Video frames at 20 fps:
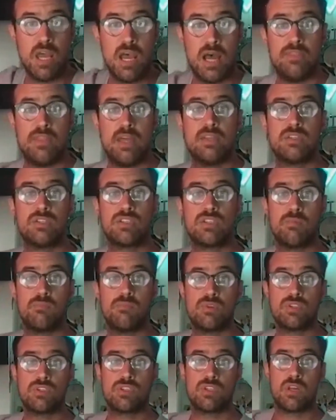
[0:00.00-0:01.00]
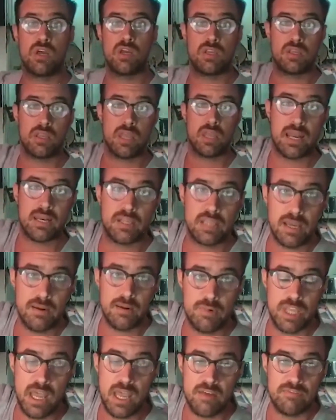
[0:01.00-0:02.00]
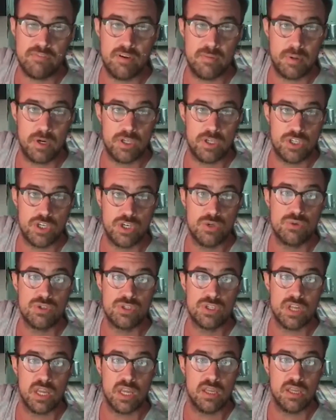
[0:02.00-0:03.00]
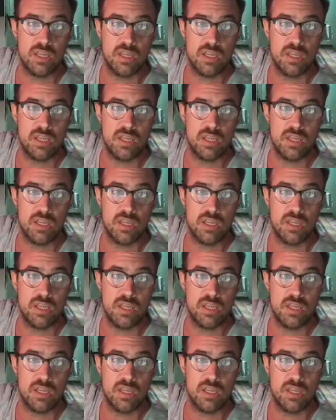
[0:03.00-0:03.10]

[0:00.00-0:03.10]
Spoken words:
And then someone's like, and can we have it by Tuesday?